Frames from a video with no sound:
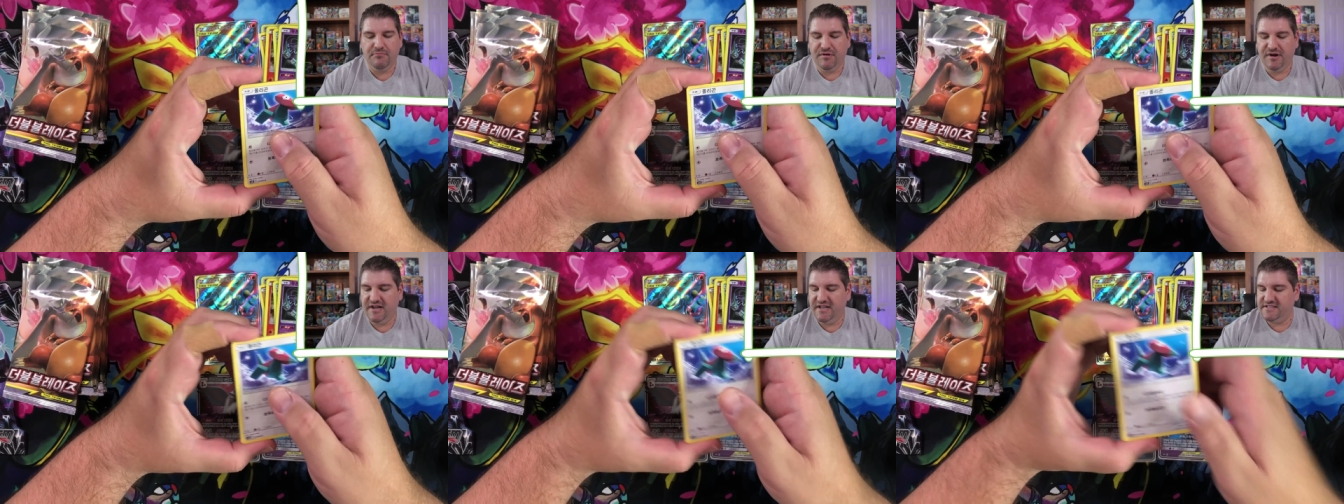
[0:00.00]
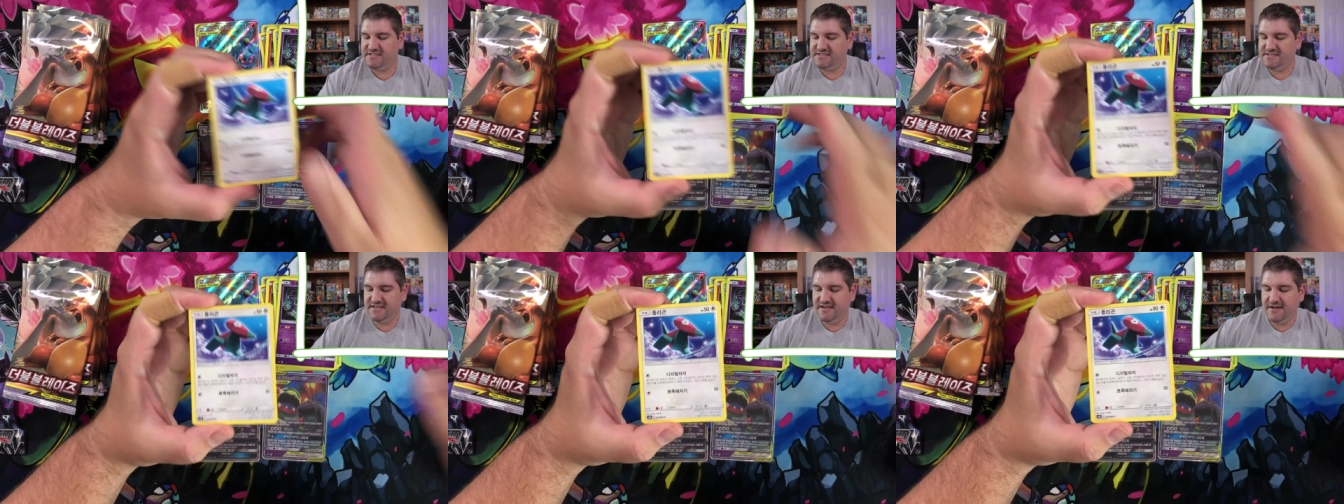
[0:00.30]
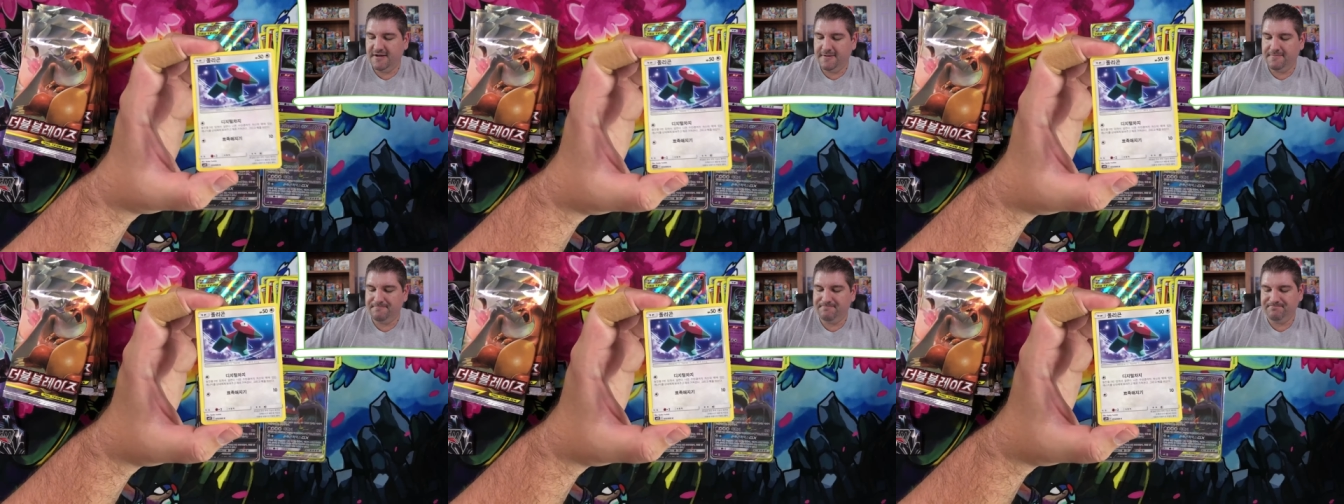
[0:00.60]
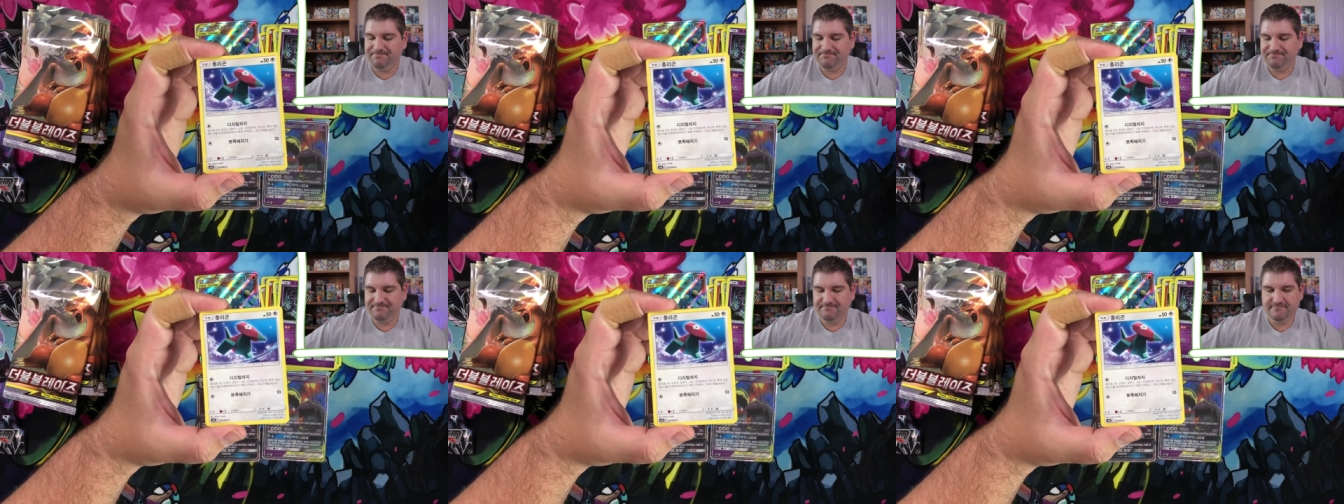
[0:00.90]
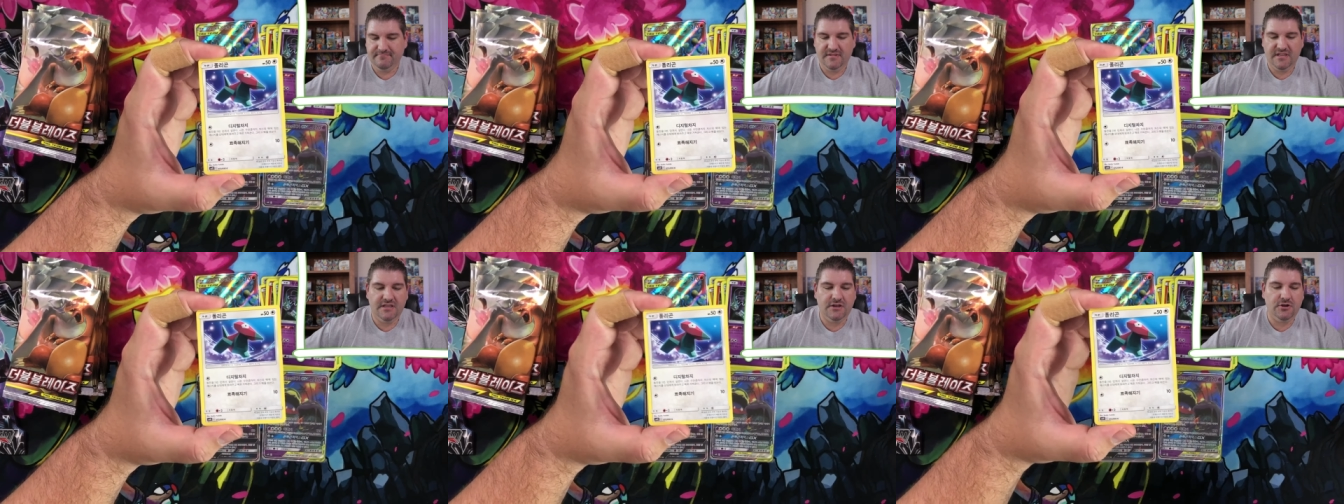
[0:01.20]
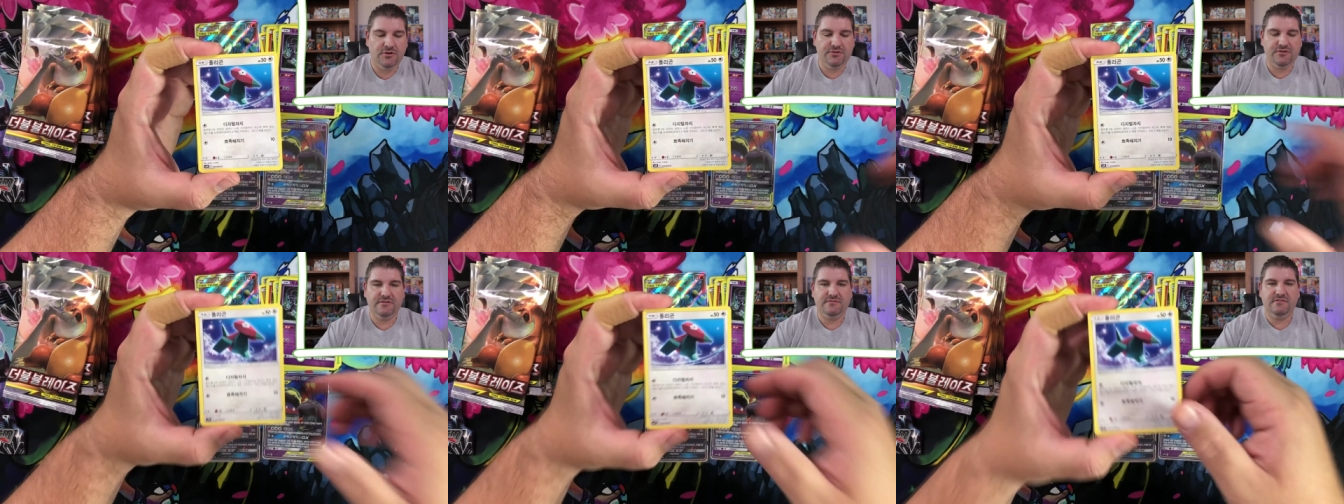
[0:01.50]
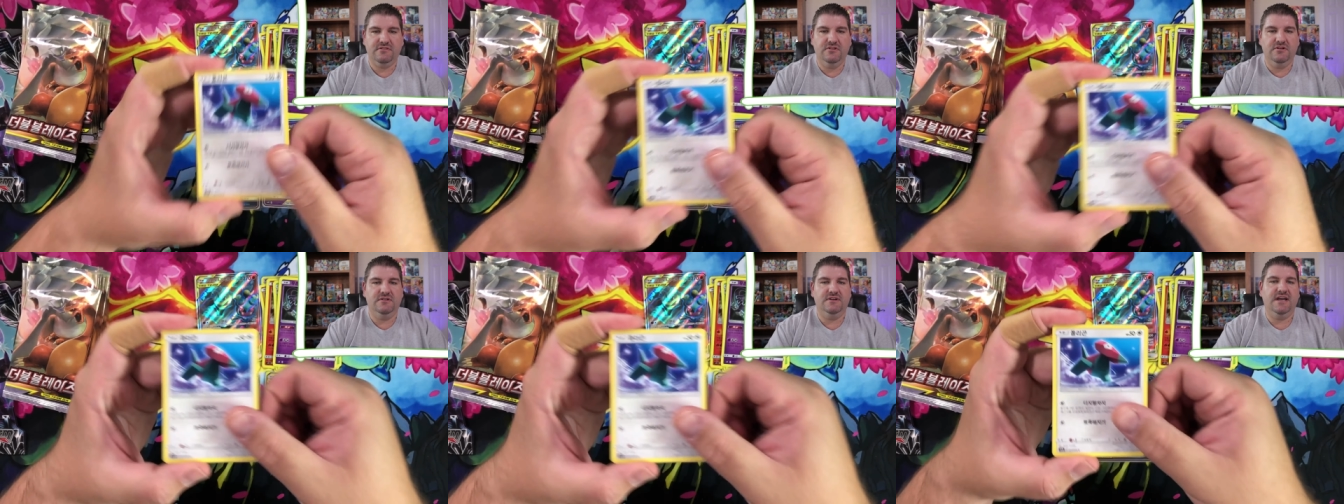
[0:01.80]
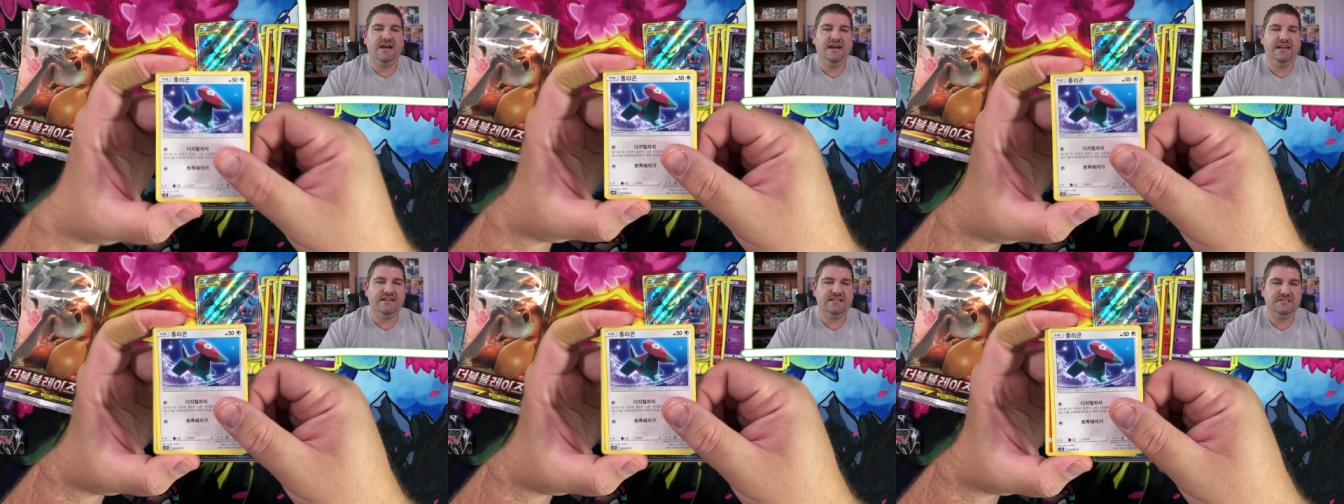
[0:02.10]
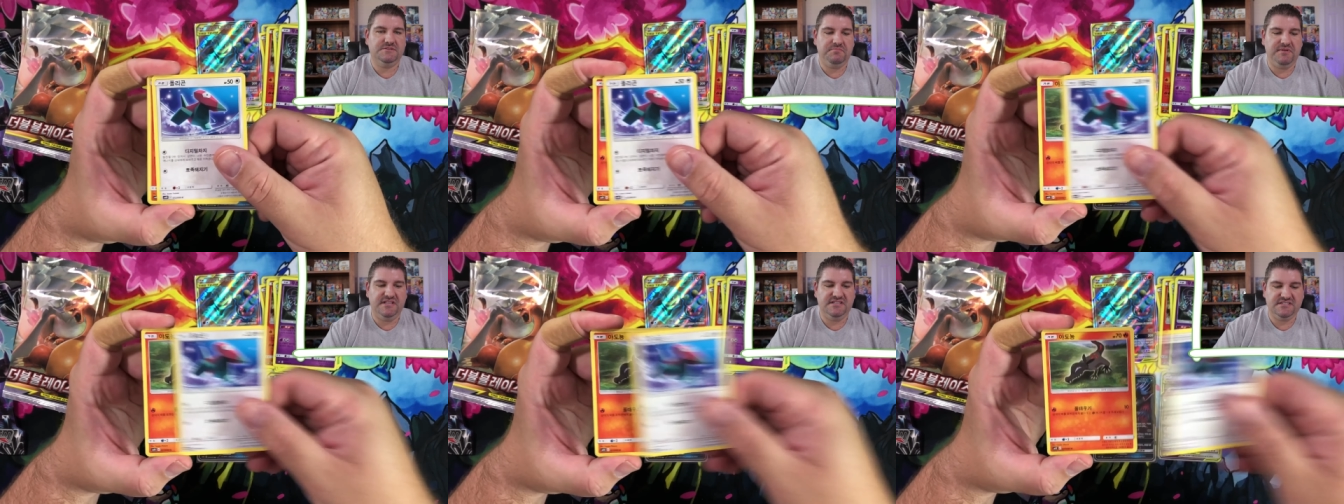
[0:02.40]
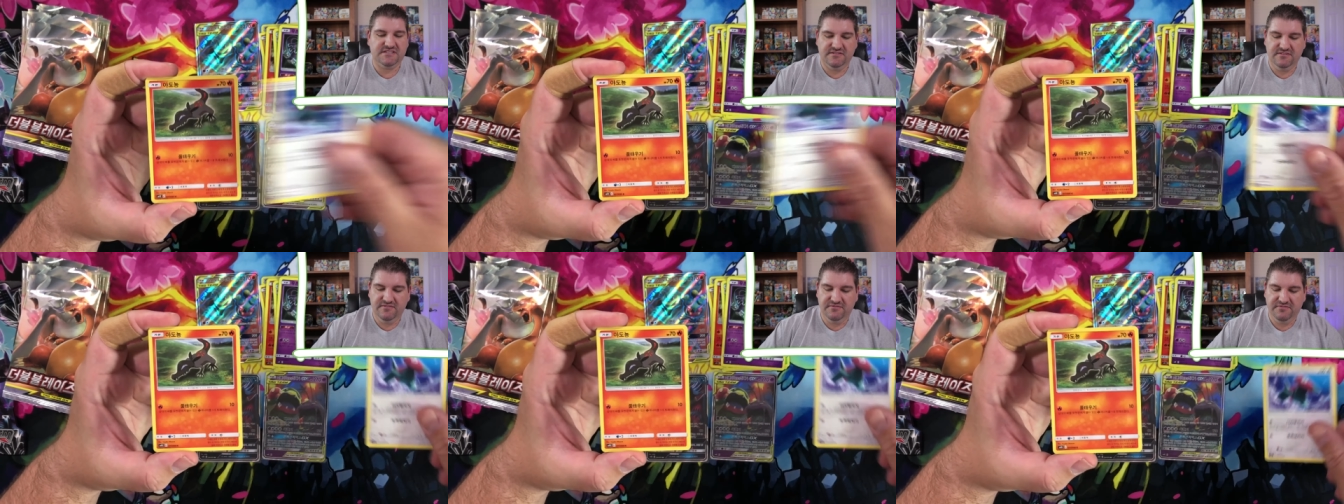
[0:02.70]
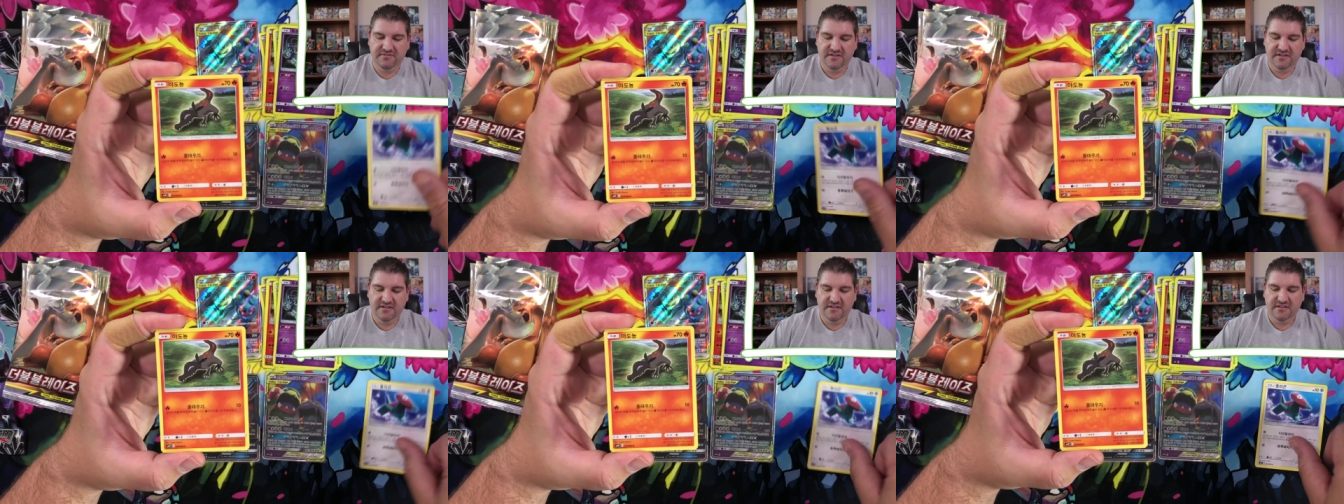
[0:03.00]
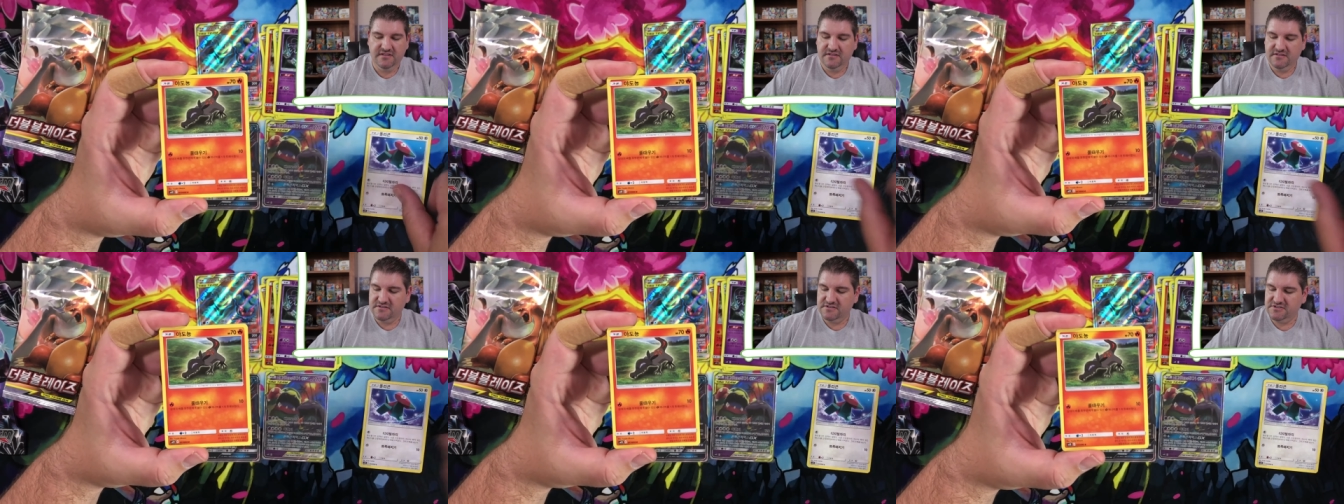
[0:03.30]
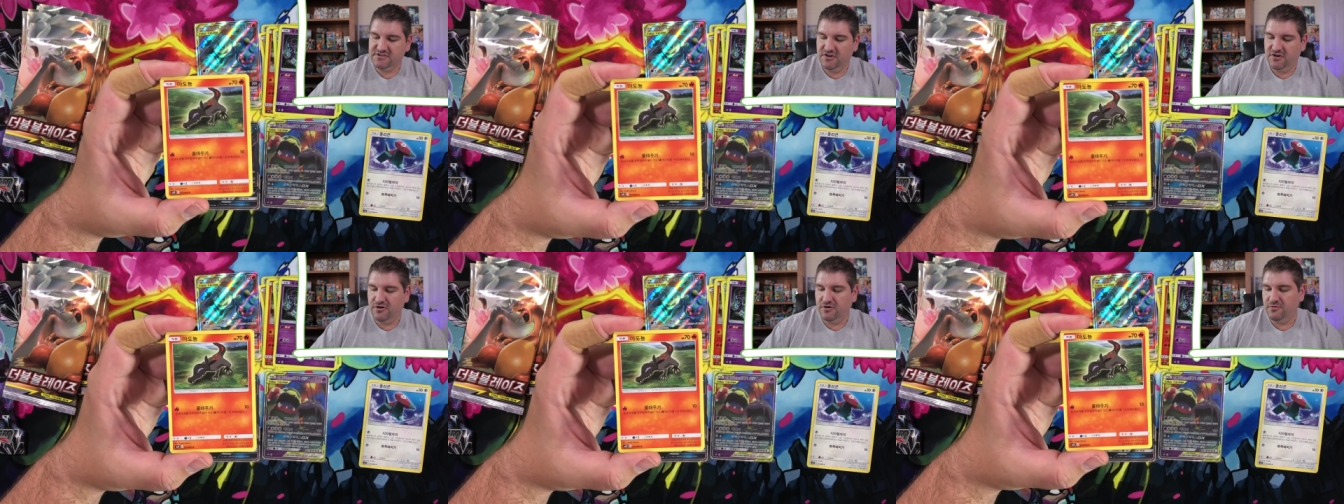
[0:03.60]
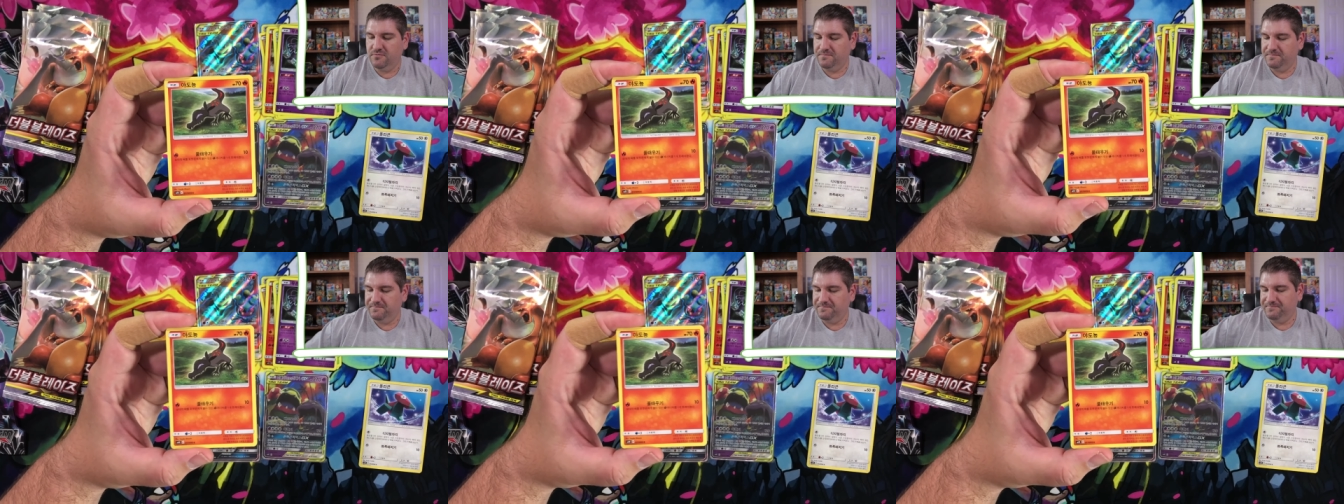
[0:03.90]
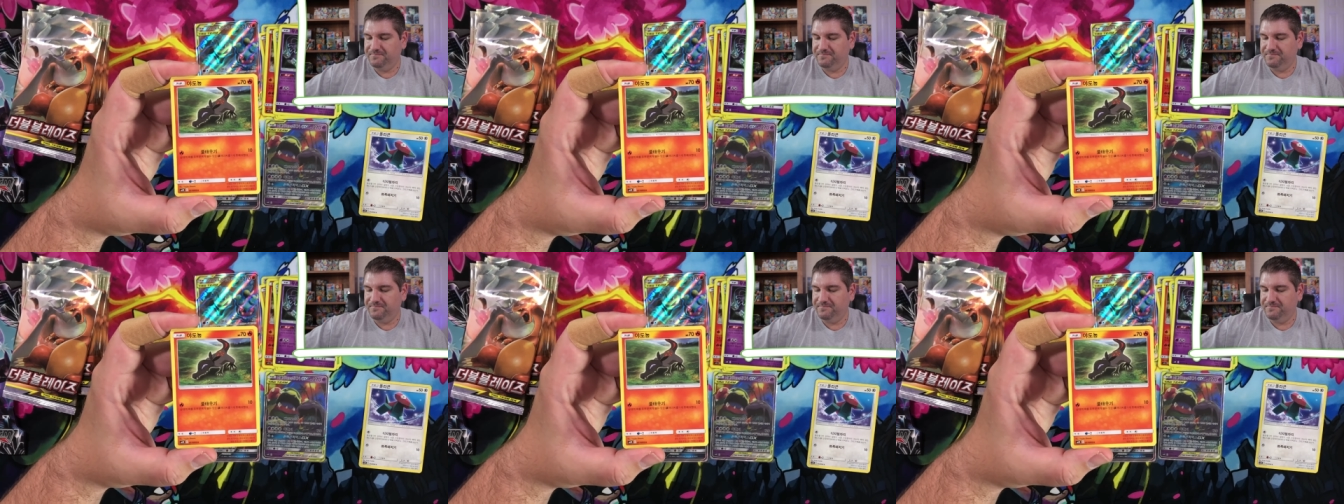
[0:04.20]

but um, you know, they're, they're not expensive. So